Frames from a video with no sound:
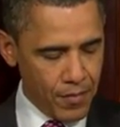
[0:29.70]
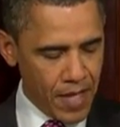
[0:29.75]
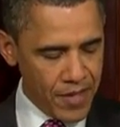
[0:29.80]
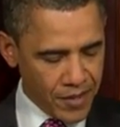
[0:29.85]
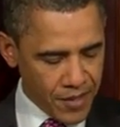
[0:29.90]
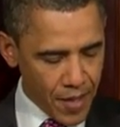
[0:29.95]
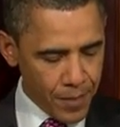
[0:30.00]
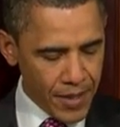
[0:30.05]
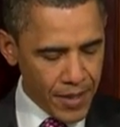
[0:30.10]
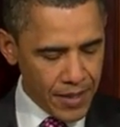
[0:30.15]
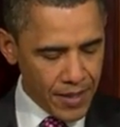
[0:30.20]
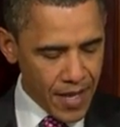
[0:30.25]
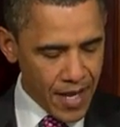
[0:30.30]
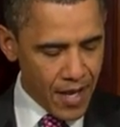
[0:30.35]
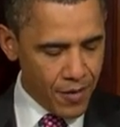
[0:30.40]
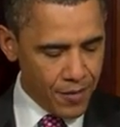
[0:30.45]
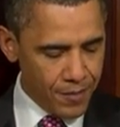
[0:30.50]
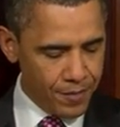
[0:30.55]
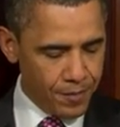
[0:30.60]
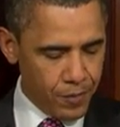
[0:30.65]
By stepping
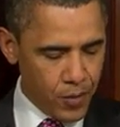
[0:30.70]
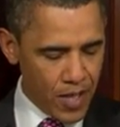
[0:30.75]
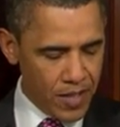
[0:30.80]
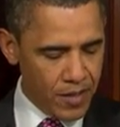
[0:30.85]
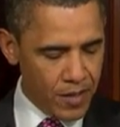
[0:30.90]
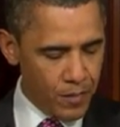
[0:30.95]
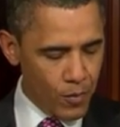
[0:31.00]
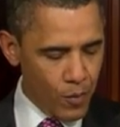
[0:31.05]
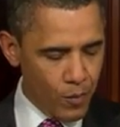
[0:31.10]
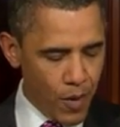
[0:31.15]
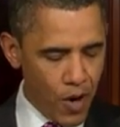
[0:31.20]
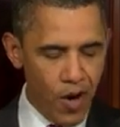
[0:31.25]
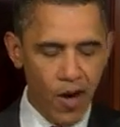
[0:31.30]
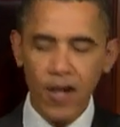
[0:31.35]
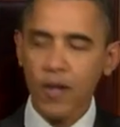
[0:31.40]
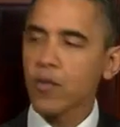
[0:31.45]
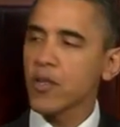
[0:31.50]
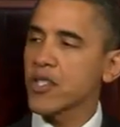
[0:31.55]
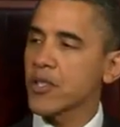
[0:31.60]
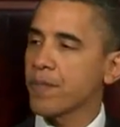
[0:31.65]
down, President
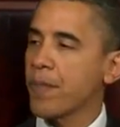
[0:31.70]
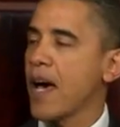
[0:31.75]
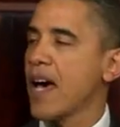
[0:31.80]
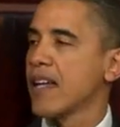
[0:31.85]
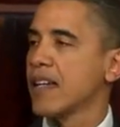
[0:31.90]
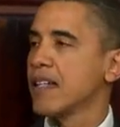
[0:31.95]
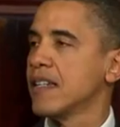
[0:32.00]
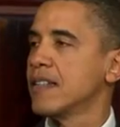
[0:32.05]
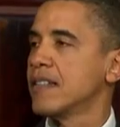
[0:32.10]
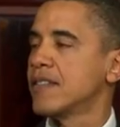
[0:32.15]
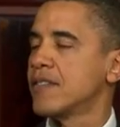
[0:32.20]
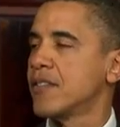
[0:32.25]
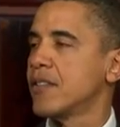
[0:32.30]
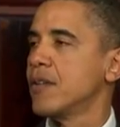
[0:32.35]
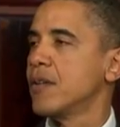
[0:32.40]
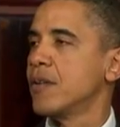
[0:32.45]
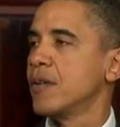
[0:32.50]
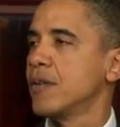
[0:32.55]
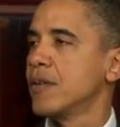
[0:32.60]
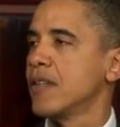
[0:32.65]
Mubarak responded
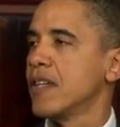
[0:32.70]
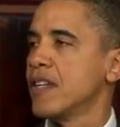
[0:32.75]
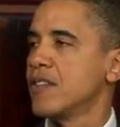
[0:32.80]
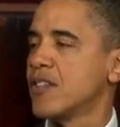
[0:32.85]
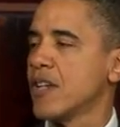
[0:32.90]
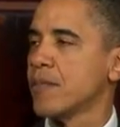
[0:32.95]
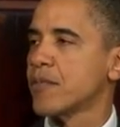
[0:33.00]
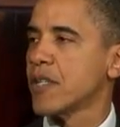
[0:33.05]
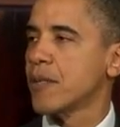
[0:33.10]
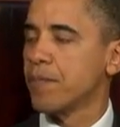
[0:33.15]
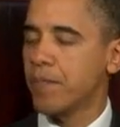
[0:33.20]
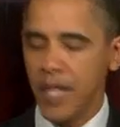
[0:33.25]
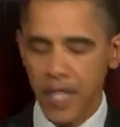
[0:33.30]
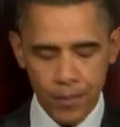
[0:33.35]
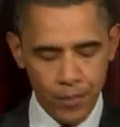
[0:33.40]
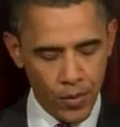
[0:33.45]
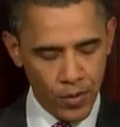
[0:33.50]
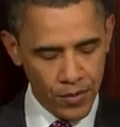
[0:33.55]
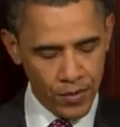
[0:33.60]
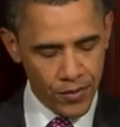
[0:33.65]
to the Egyptian
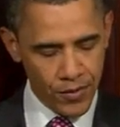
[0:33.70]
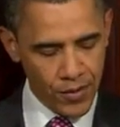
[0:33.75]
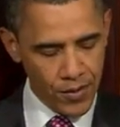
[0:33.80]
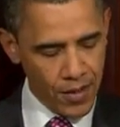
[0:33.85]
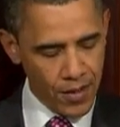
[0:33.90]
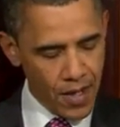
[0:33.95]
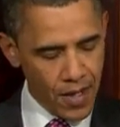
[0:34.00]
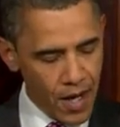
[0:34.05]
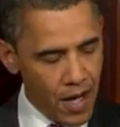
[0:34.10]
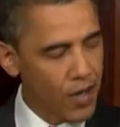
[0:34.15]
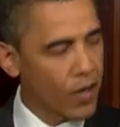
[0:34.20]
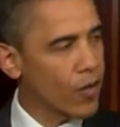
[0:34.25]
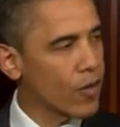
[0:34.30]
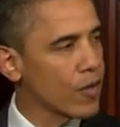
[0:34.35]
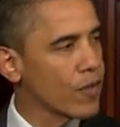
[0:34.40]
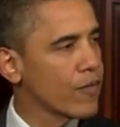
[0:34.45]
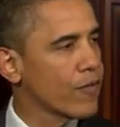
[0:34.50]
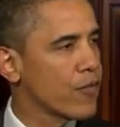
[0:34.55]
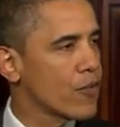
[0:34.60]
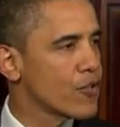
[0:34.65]
people's
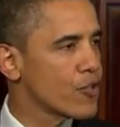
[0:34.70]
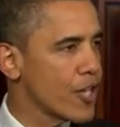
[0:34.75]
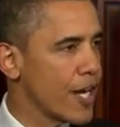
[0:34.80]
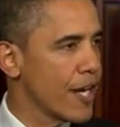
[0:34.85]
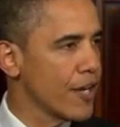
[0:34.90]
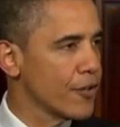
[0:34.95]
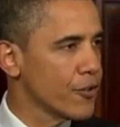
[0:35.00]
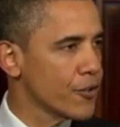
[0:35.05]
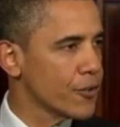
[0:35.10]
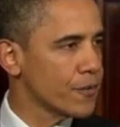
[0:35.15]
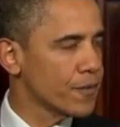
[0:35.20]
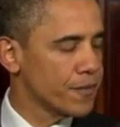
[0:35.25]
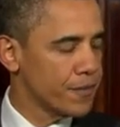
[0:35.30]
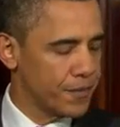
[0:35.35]
hunger for change.